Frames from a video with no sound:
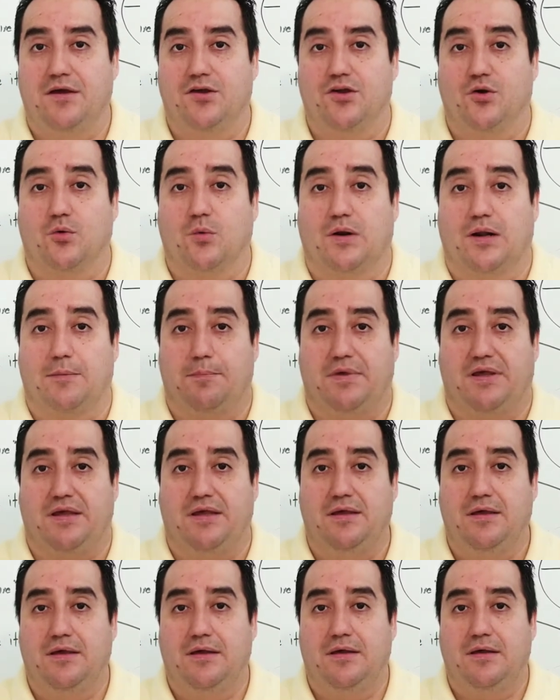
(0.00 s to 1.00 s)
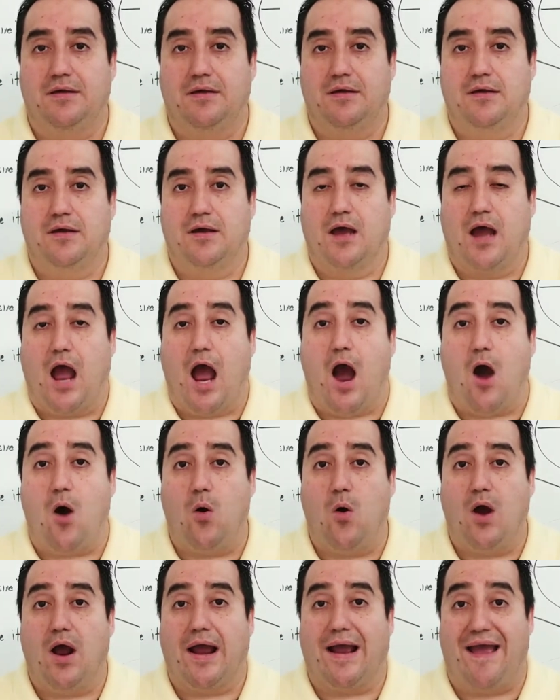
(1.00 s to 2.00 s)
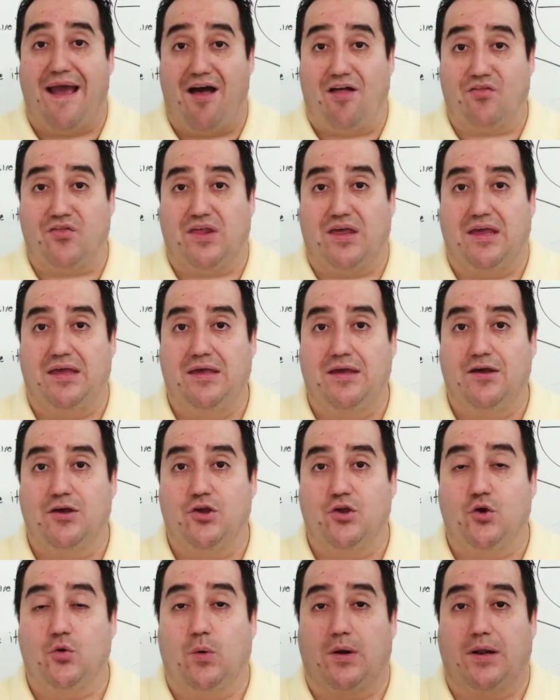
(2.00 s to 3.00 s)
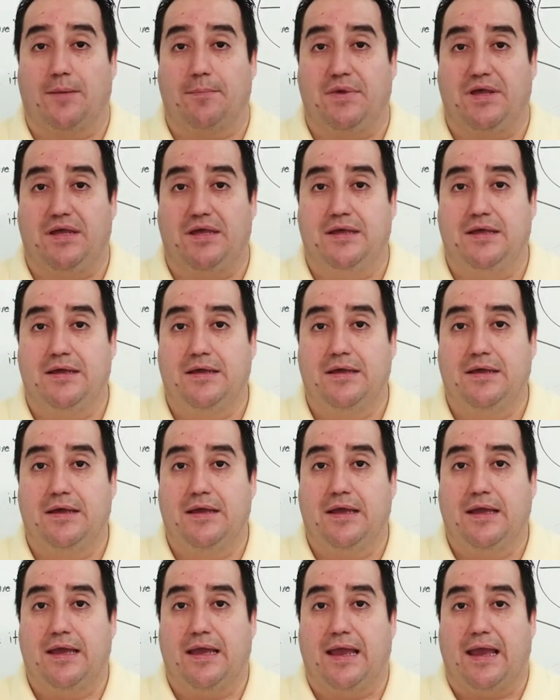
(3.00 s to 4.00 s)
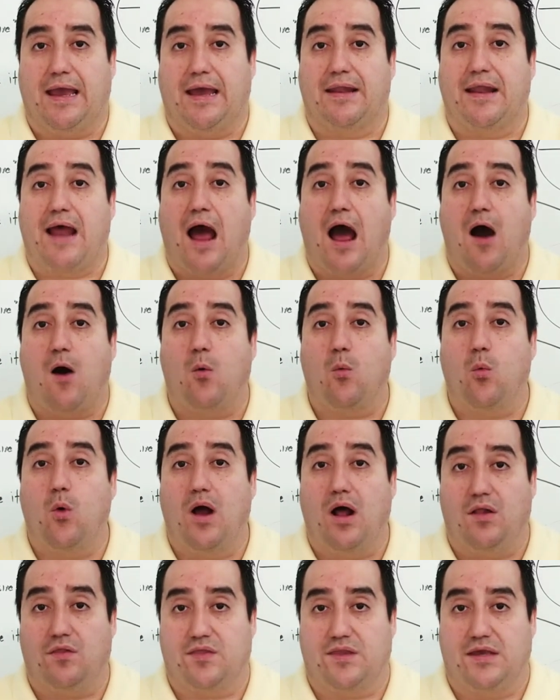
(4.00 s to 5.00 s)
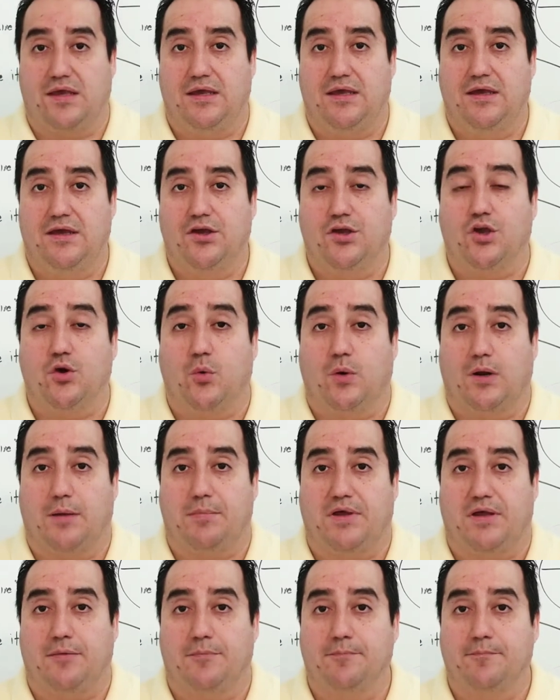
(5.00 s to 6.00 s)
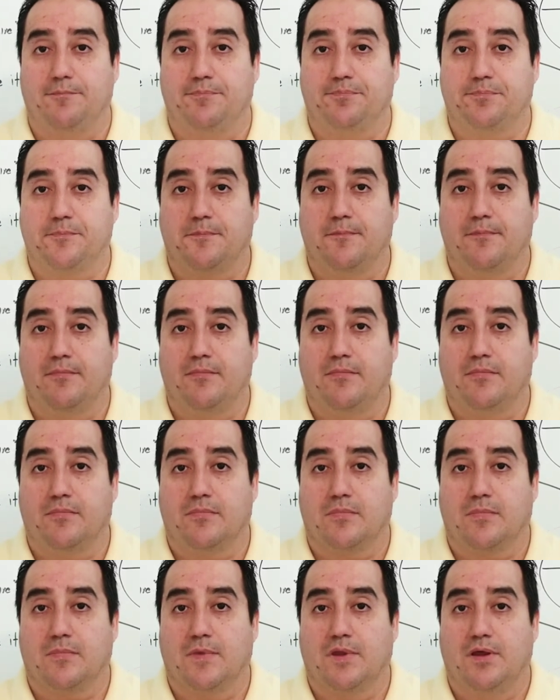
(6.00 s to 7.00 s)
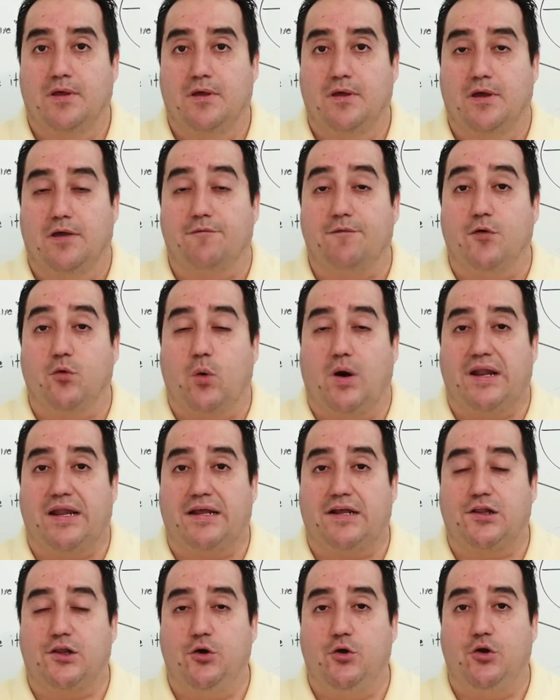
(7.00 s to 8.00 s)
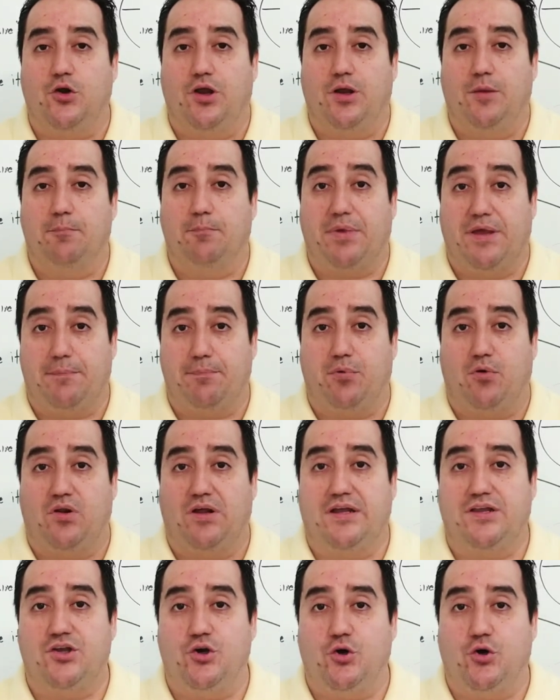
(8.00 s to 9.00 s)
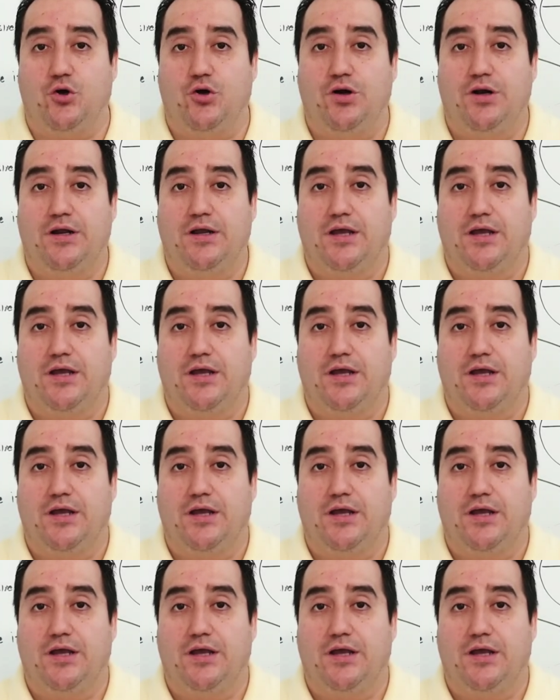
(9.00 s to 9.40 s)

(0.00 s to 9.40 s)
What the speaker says: you want to be, how healthy you want to be, and how wealthy you want to be. If you want to include people in your